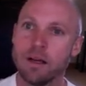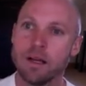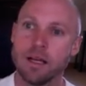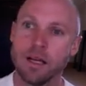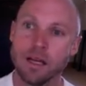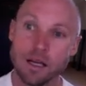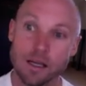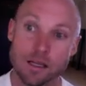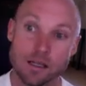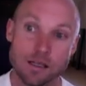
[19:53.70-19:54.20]

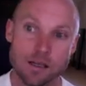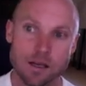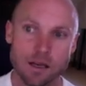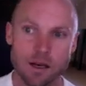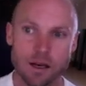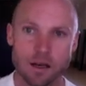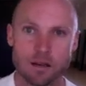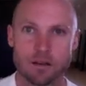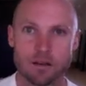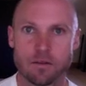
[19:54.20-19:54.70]
is
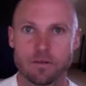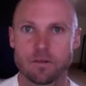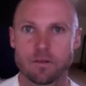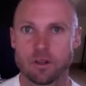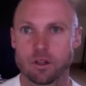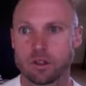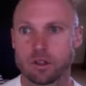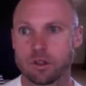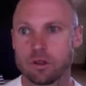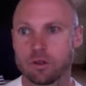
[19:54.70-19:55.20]
connective
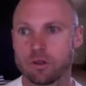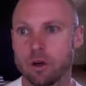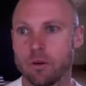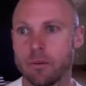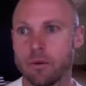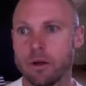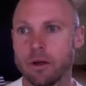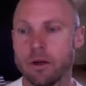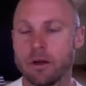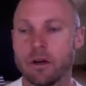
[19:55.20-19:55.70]
tissue
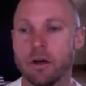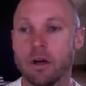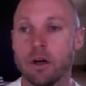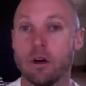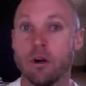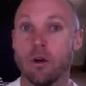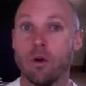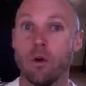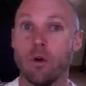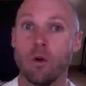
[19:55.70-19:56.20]
dominant
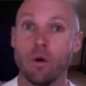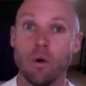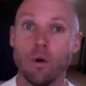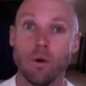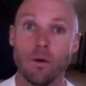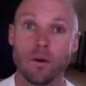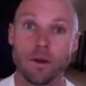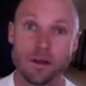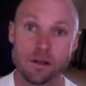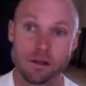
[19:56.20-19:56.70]
or
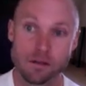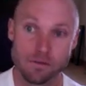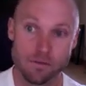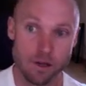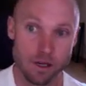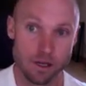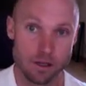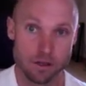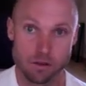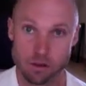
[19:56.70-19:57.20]
is
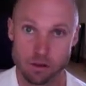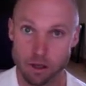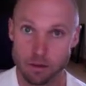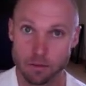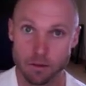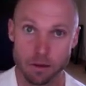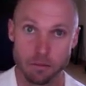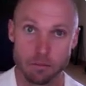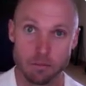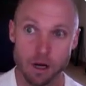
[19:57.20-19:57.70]

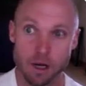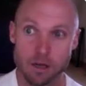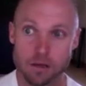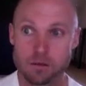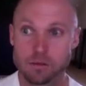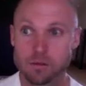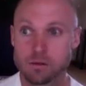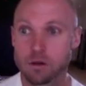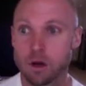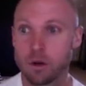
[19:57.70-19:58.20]
extremely
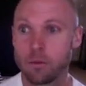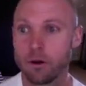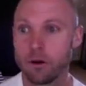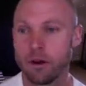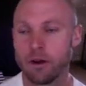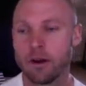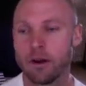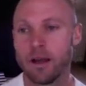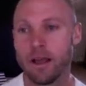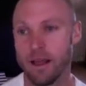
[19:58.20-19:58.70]
muscle
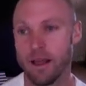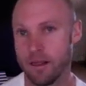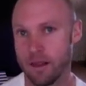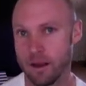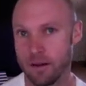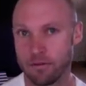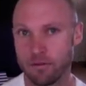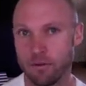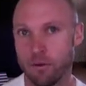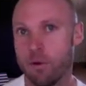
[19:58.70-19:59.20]
dominant and
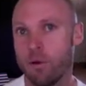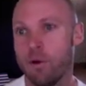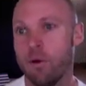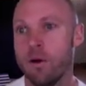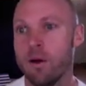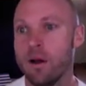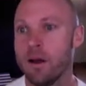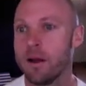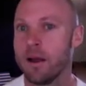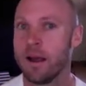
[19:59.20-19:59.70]
therefore
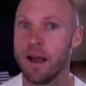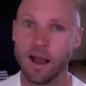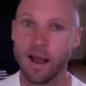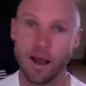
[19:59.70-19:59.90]
at